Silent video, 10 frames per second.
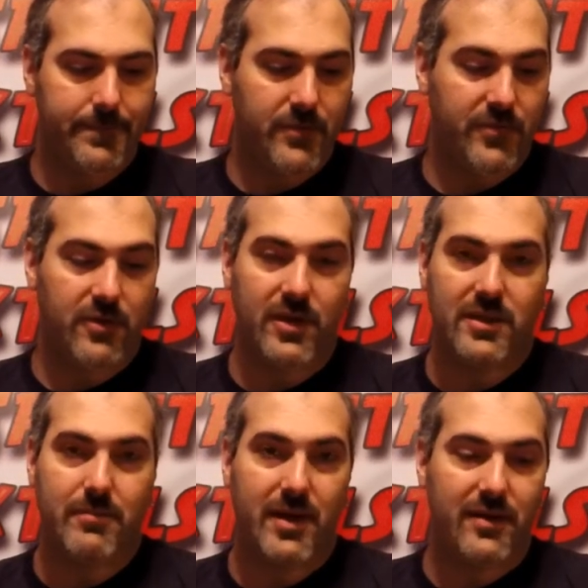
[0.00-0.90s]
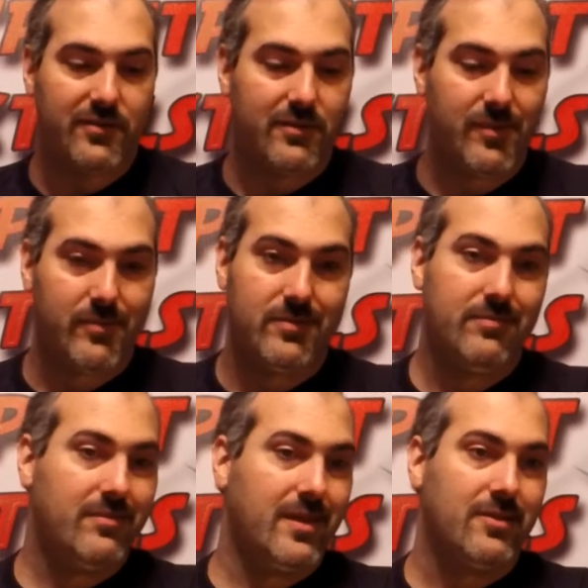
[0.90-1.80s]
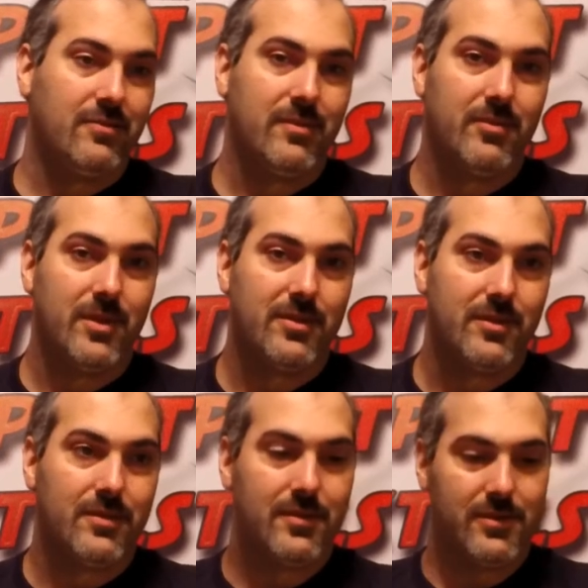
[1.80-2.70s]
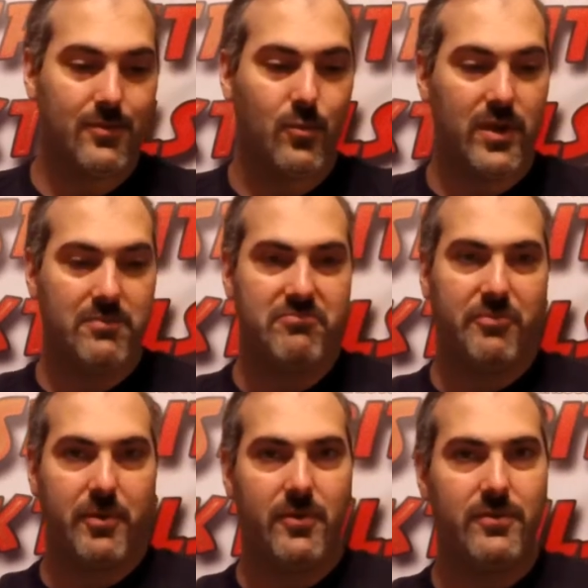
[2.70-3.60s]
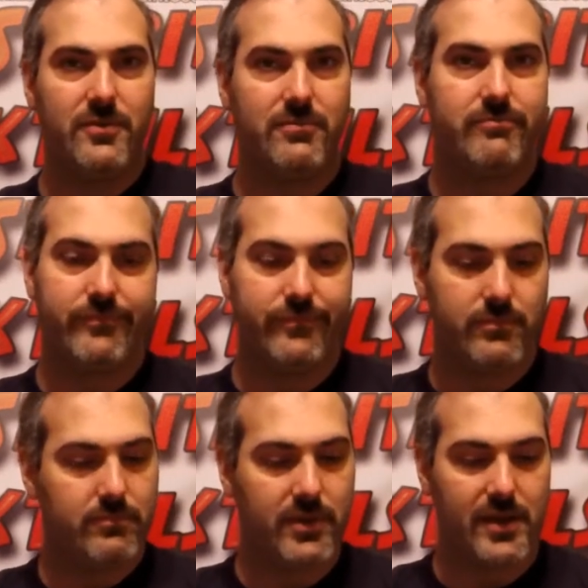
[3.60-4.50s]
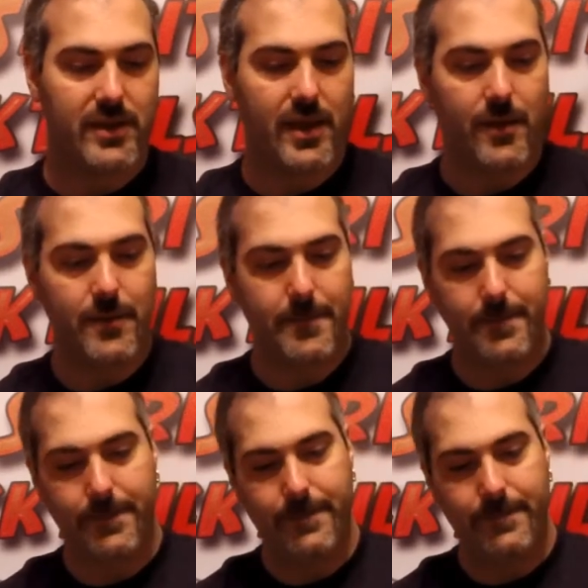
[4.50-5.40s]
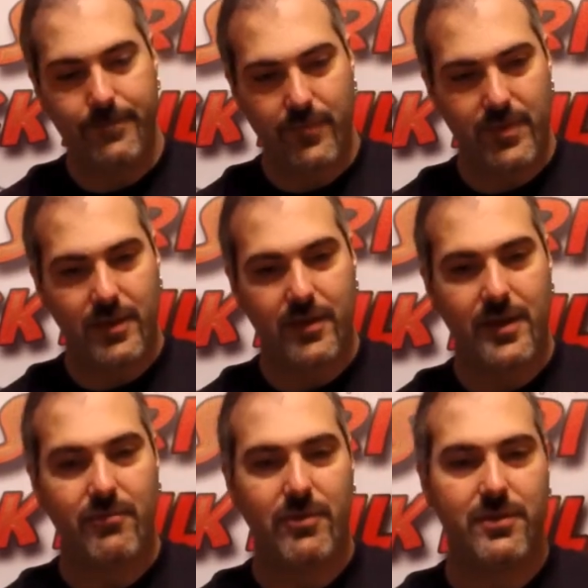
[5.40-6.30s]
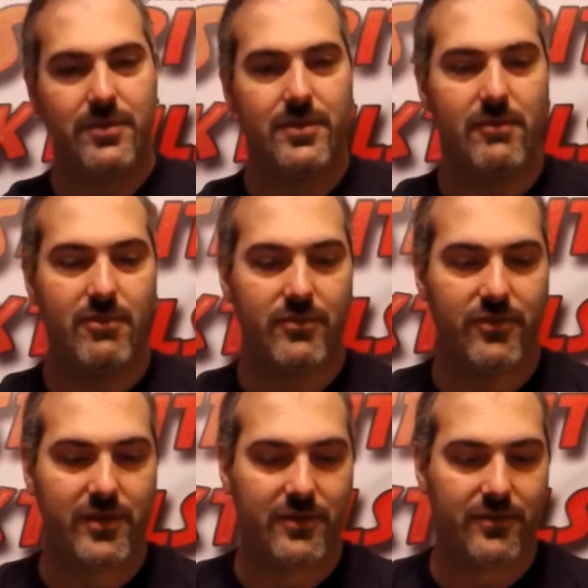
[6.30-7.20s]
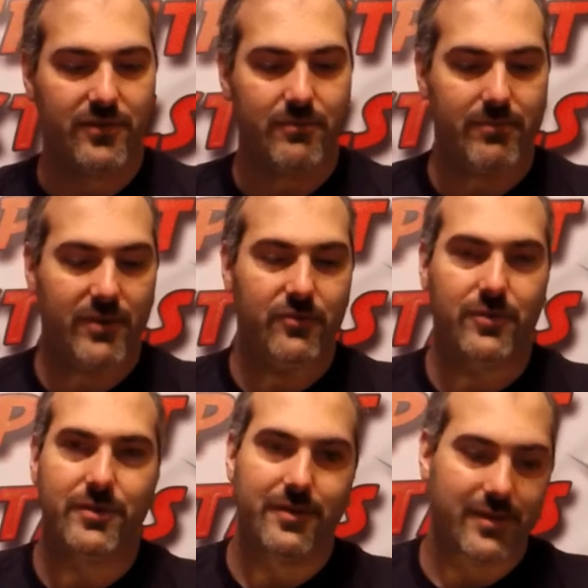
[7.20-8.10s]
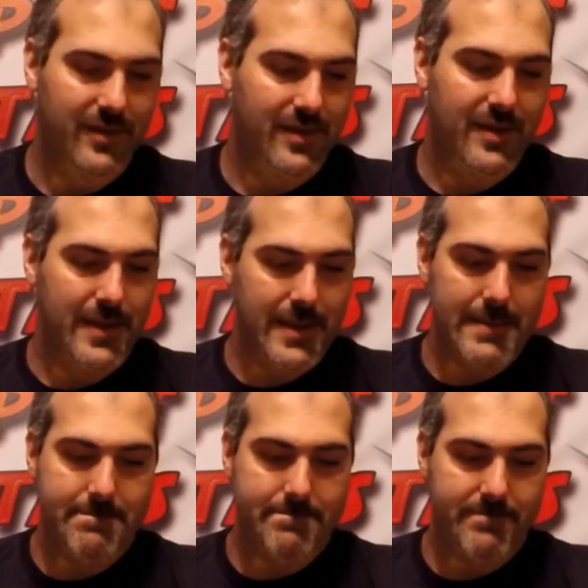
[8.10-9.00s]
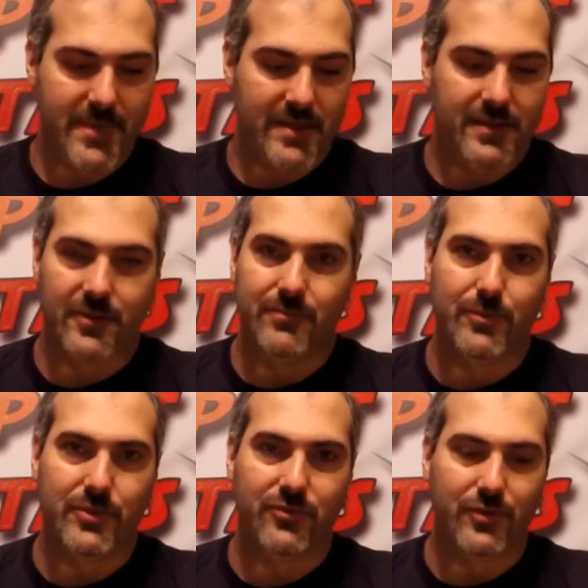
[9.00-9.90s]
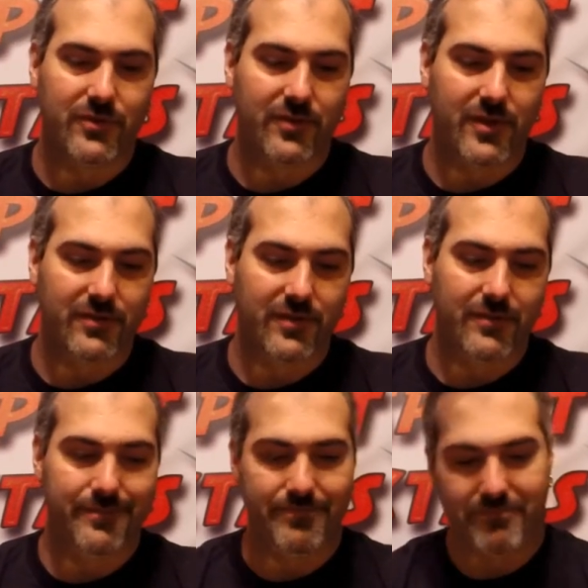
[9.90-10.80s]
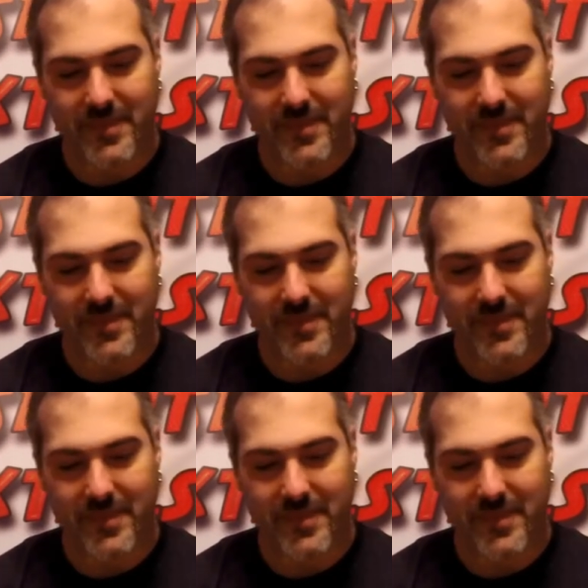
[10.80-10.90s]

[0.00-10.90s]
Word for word: You figure you got the bodies in there. Maybe, I don't know, maybe you got the, the white spirits. But anyhow, there you have it. The River Styx by Jordan. Hope you enjoyed this cocktail.